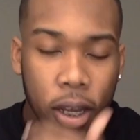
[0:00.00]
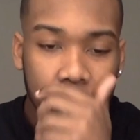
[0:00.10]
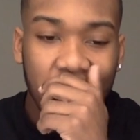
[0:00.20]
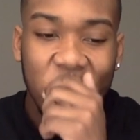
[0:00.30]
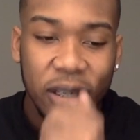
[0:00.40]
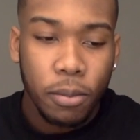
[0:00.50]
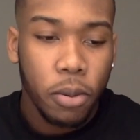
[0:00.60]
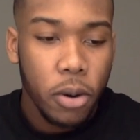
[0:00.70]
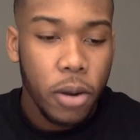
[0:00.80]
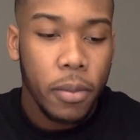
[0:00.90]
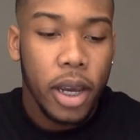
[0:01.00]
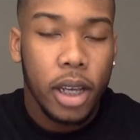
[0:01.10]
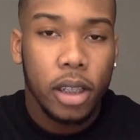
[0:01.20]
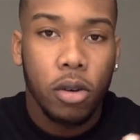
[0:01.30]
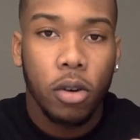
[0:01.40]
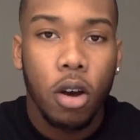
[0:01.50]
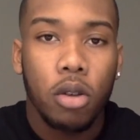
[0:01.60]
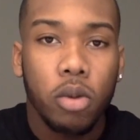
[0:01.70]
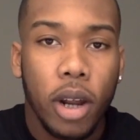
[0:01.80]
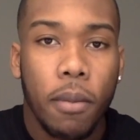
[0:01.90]
So that's important, man. So go
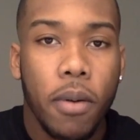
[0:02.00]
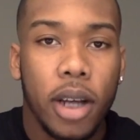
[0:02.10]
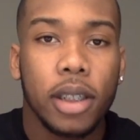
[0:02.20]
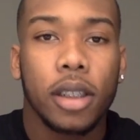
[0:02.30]
through that process.